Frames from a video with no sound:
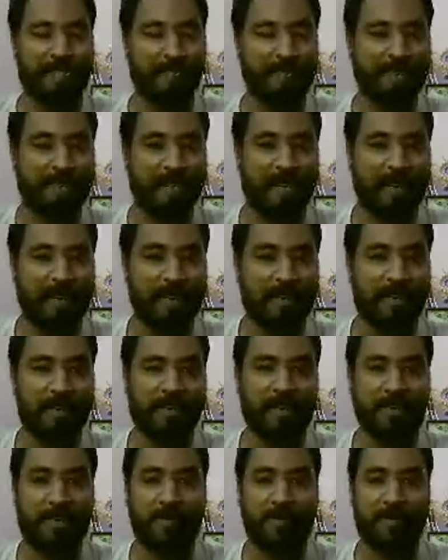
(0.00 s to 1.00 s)
for his
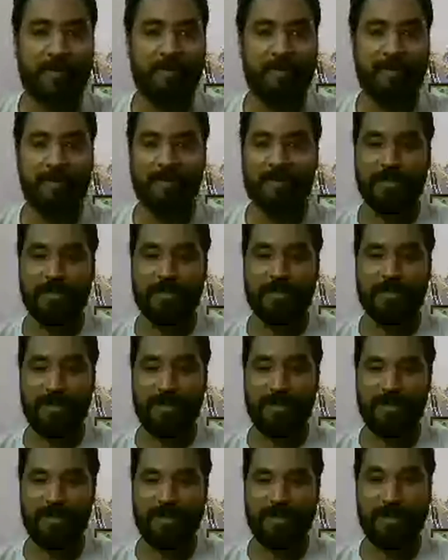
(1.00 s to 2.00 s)
effort and
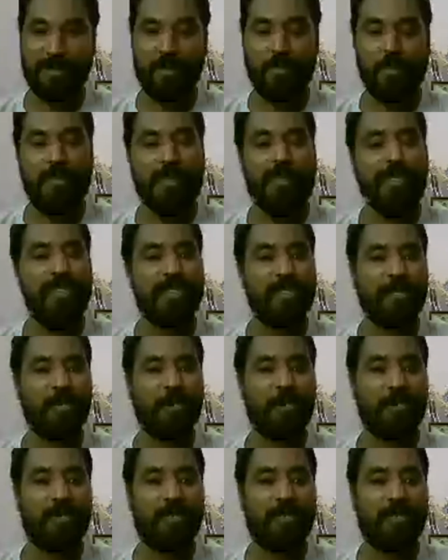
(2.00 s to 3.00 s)
the remarks what he
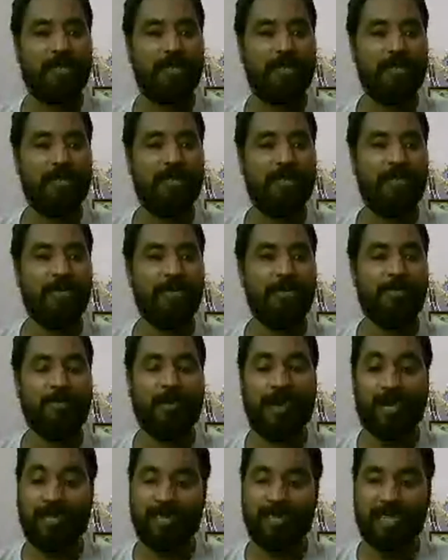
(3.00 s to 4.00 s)
has got
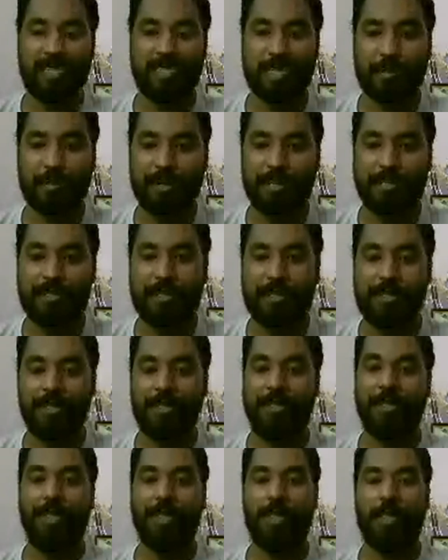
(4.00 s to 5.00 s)
to pass the
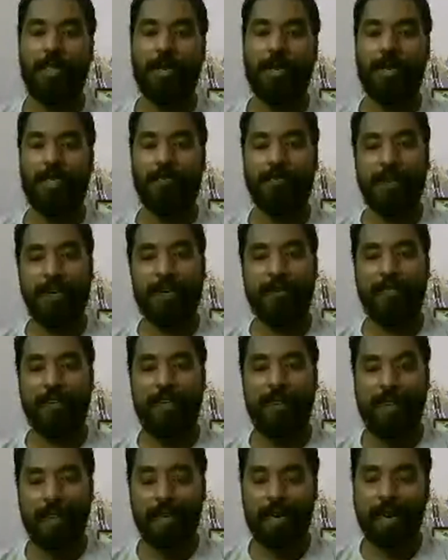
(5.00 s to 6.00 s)
examination. A very,
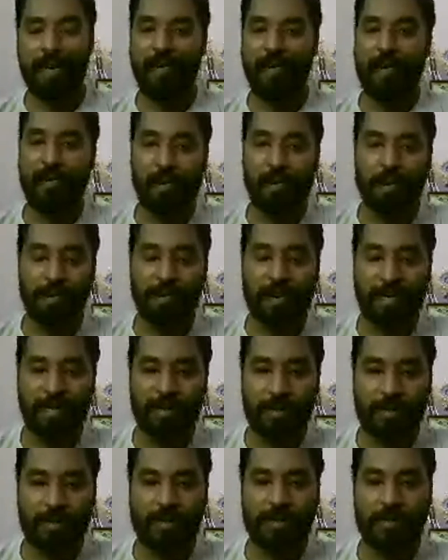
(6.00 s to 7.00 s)
very hearty
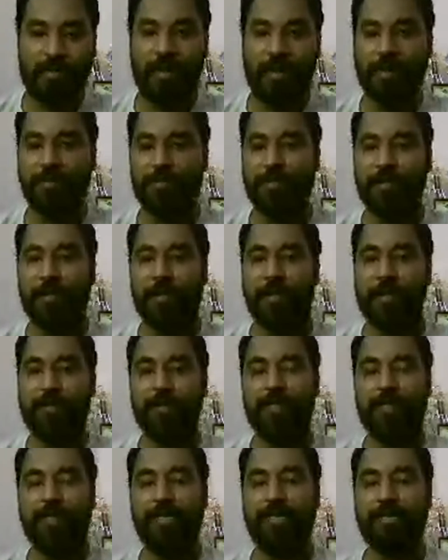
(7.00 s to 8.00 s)
congratulations, Abdullah.
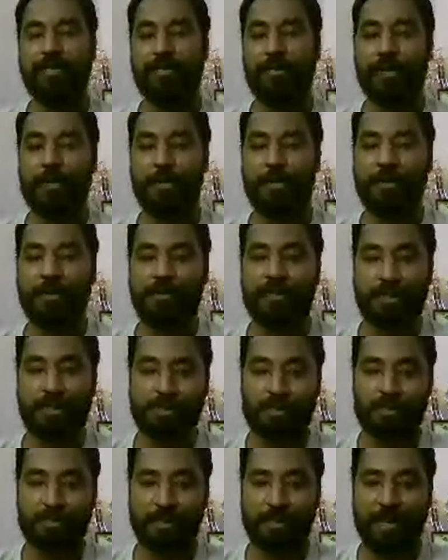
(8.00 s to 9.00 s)
It's really a pleasure to
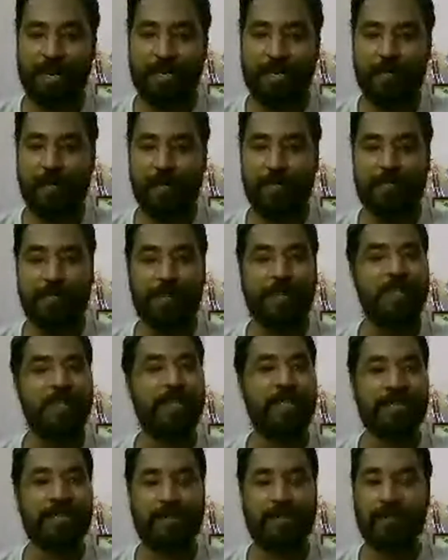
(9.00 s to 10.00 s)
know that you have passed the
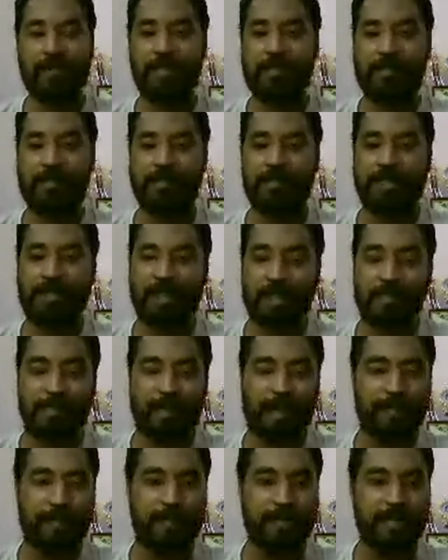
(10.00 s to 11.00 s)
examination with
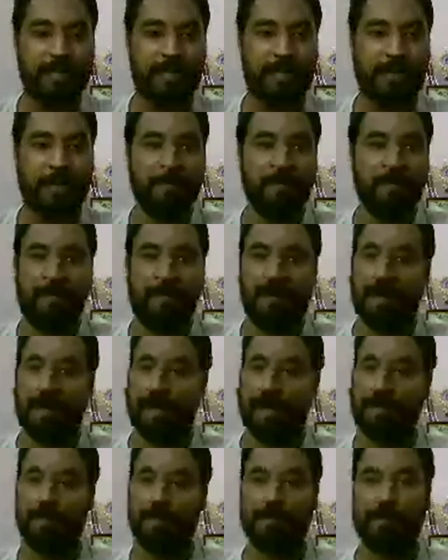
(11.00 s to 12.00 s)
85%. And
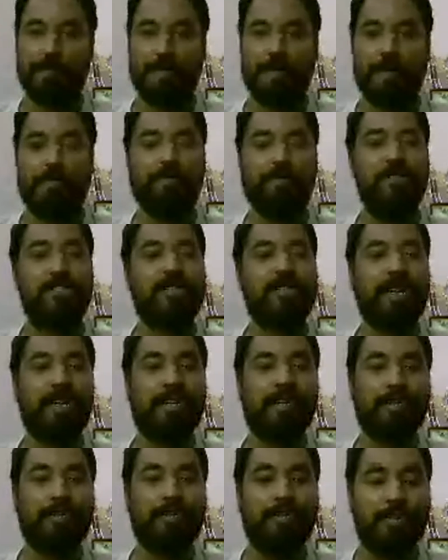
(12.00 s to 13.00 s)
I would just like
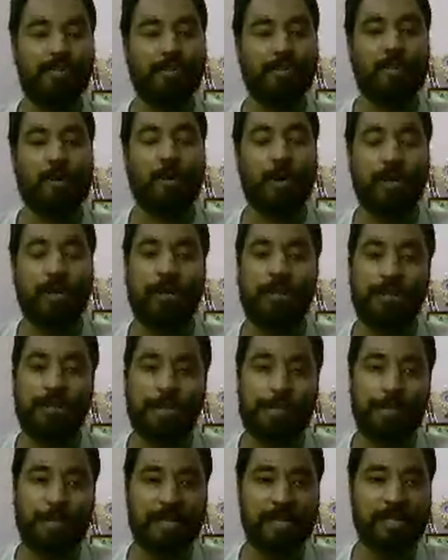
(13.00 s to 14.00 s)
to wish you all the very
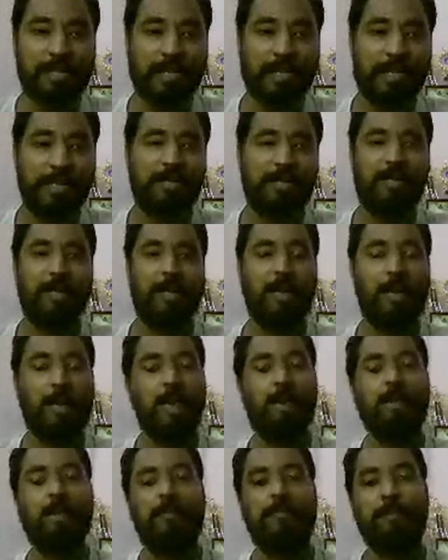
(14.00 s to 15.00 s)
best for all your
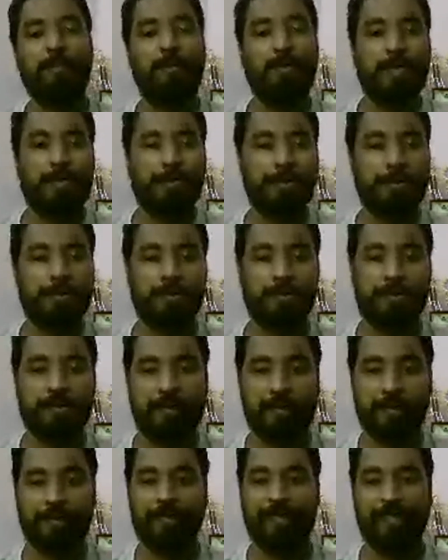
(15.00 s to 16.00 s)
future endeavors.
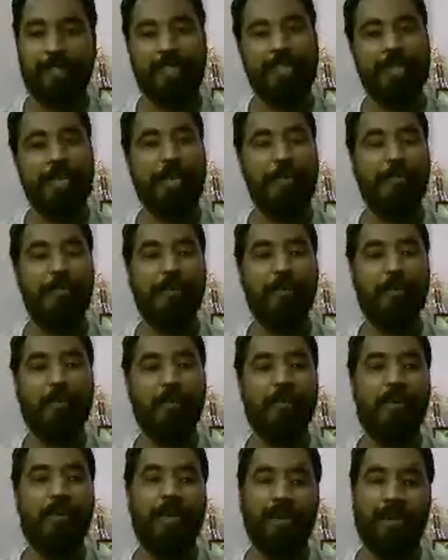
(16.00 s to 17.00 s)
Just let me know
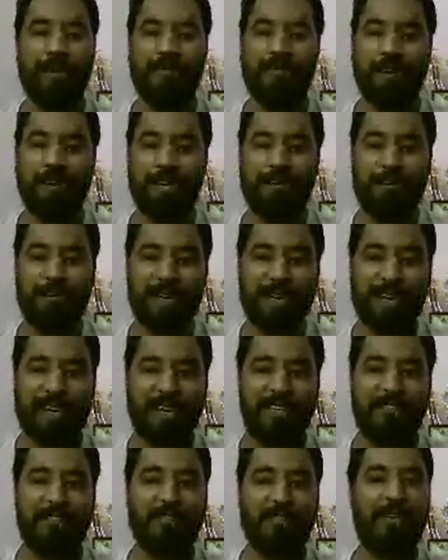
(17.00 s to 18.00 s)
if I'll be
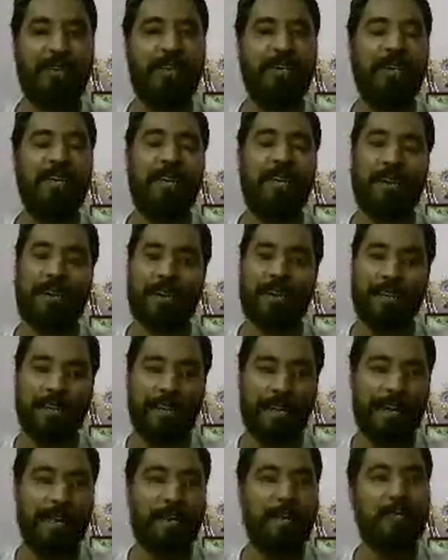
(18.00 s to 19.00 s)
helpful at
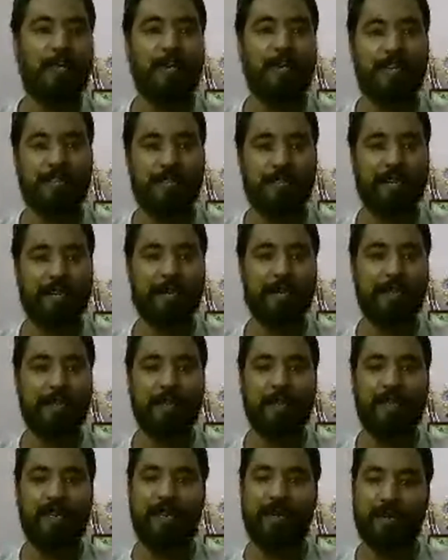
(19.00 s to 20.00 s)
any point of time
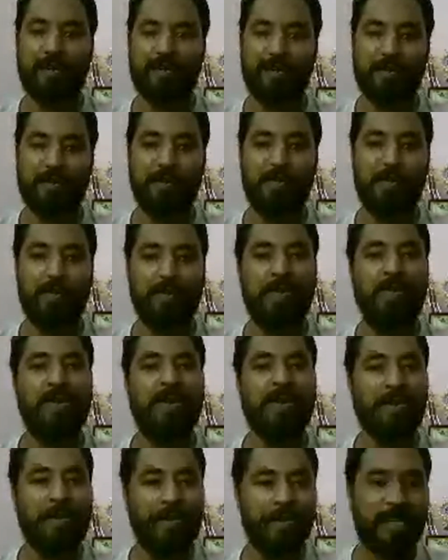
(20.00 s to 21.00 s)
in order to
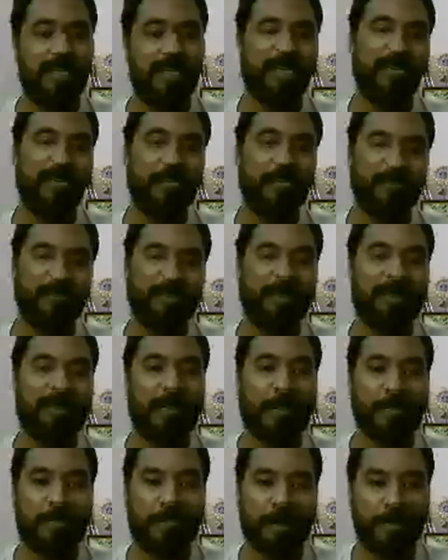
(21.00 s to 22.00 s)
nourish your
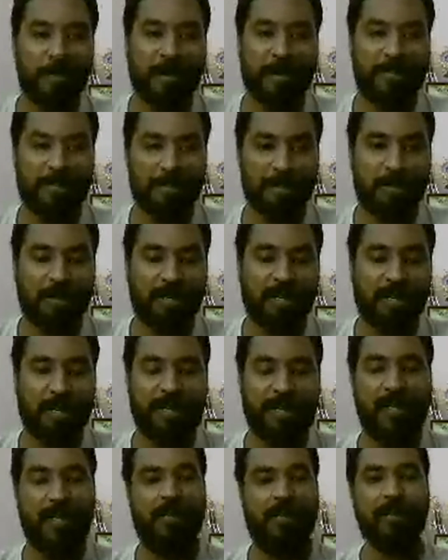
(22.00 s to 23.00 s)
upcoming future and
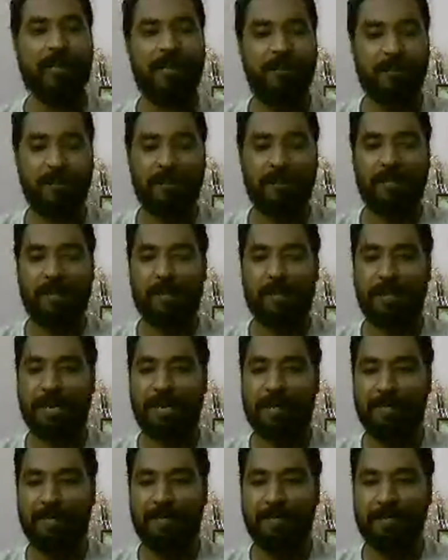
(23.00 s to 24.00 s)
career.
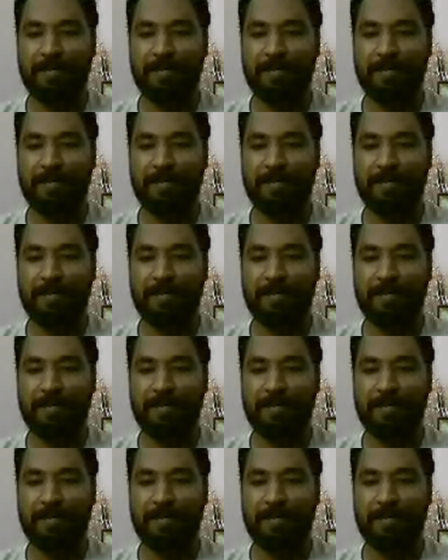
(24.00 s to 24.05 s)
Okay.